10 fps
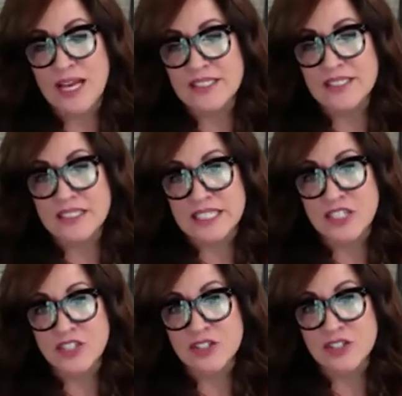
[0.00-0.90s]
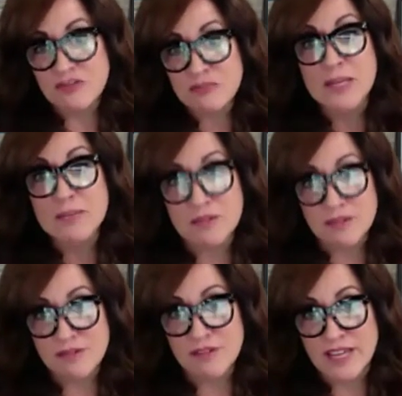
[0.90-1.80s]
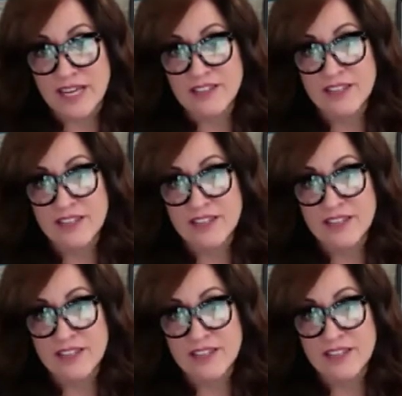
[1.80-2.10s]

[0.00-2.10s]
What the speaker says: as a leader of people then?